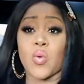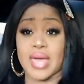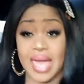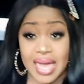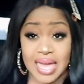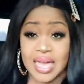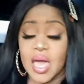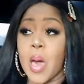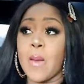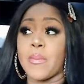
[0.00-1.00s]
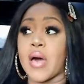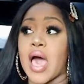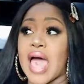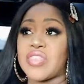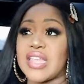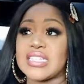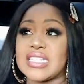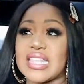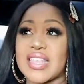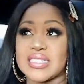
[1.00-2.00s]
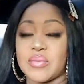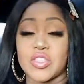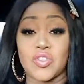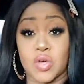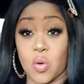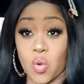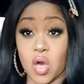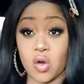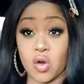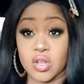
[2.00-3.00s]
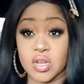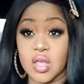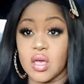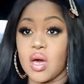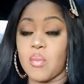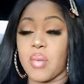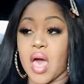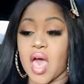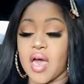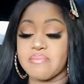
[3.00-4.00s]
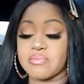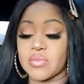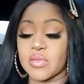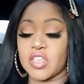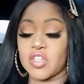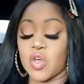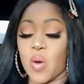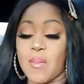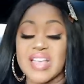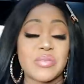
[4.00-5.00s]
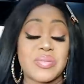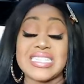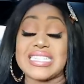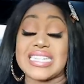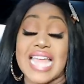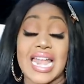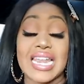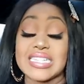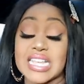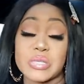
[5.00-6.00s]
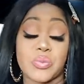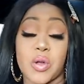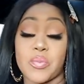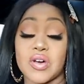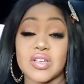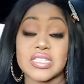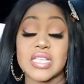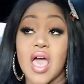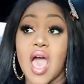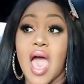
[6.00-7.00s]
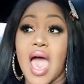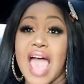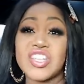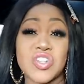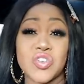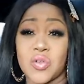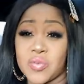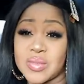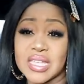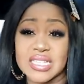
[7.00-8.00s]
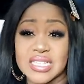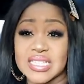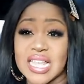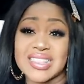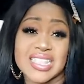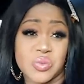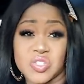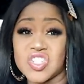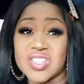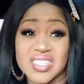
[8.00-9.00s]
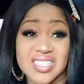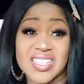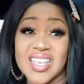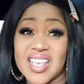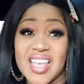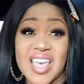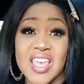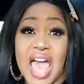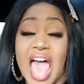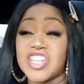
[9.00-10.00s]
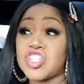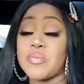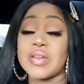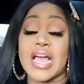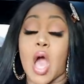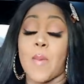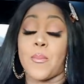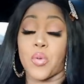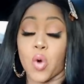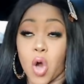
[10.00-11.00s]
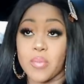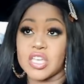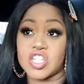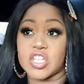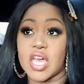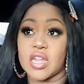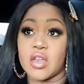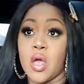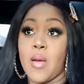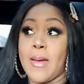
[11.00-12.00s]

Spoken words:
okay. But at the end of the day, that's something you can work on. But, you know, I must have been hella desperate, because I should have known from the kisses that this was just... I should have been like, abort mission.